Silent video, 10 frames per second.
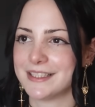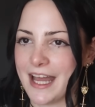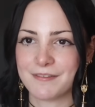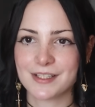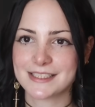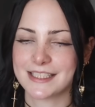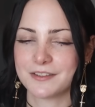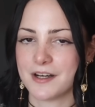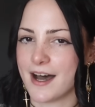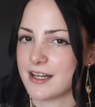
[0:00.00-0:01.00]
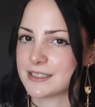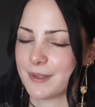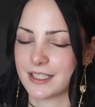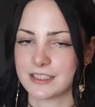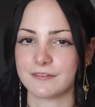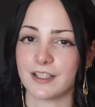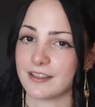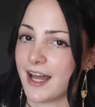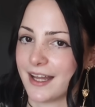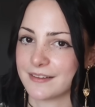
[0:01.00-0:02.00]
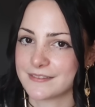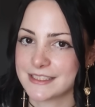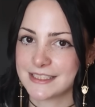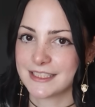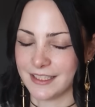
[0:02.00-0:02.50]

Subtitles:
every single aspect of our lives,